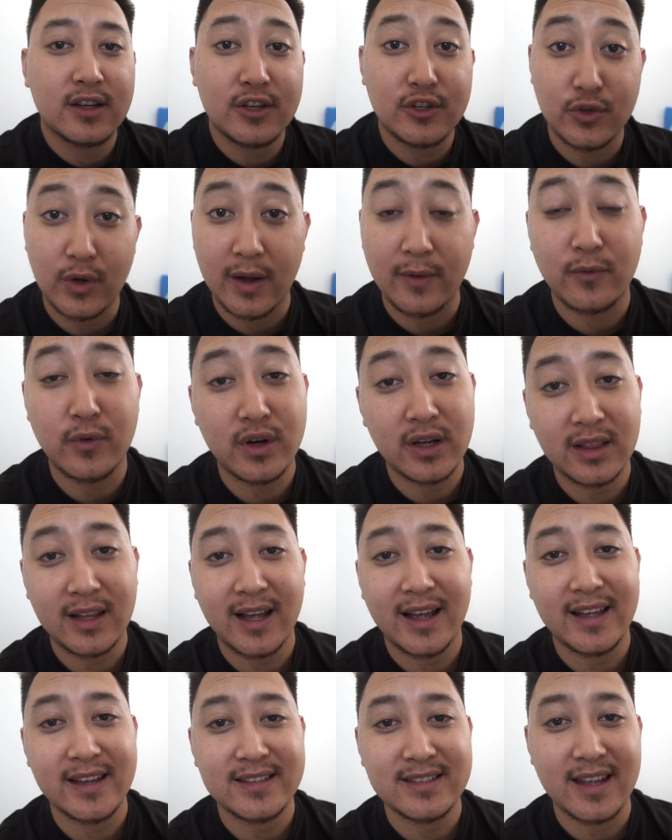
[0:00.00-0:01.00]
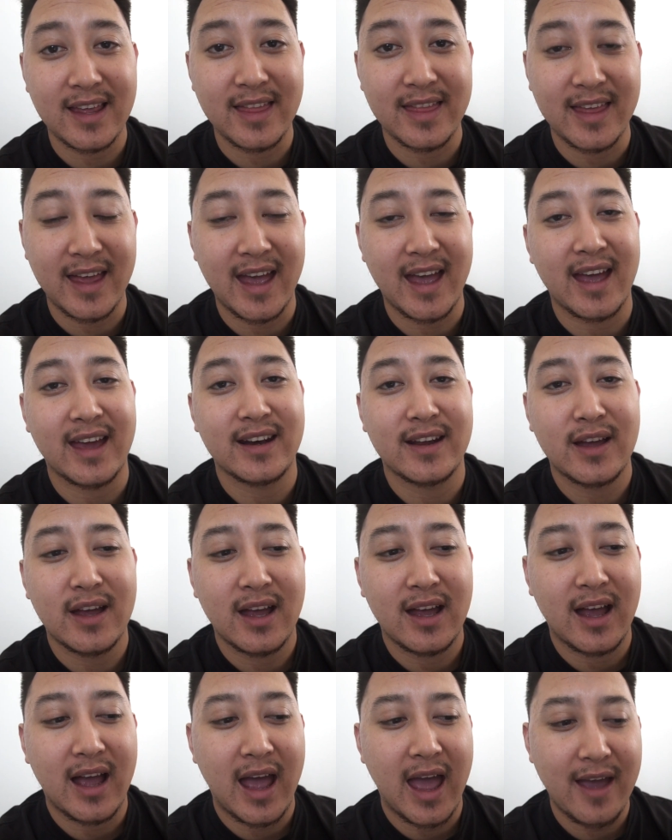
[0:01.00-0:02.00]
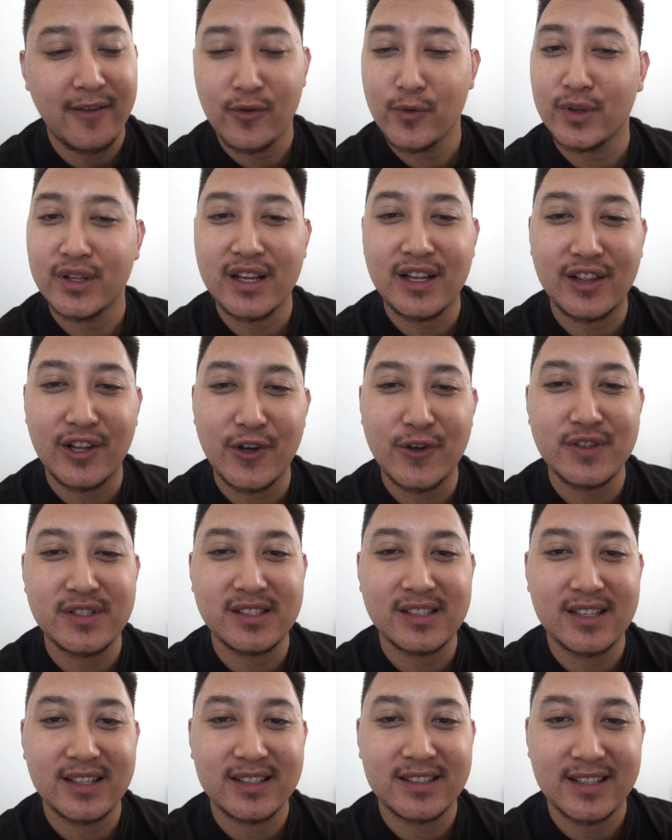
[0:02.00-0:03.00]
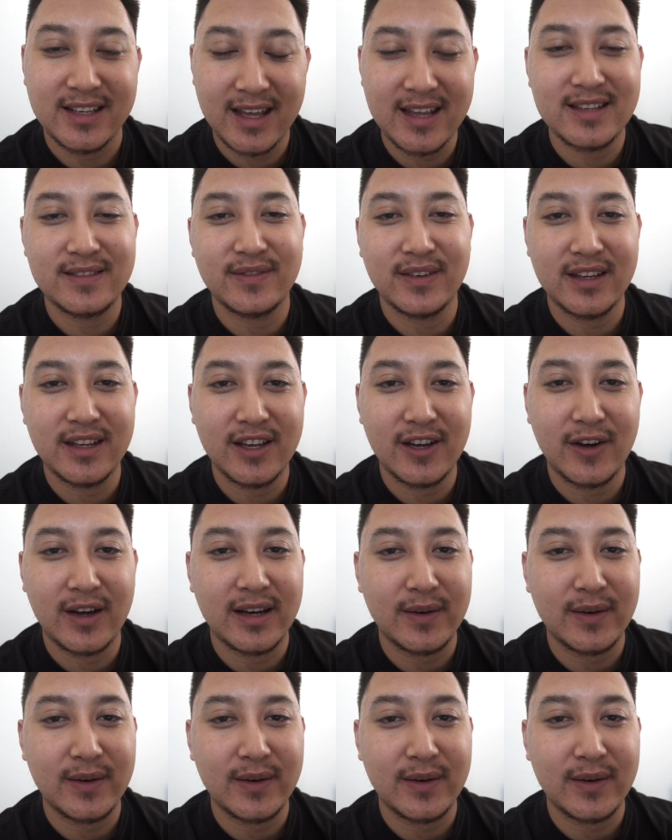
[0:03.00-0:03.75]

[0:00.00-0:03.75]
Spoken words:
So I've realized that I haven't really closed today's video.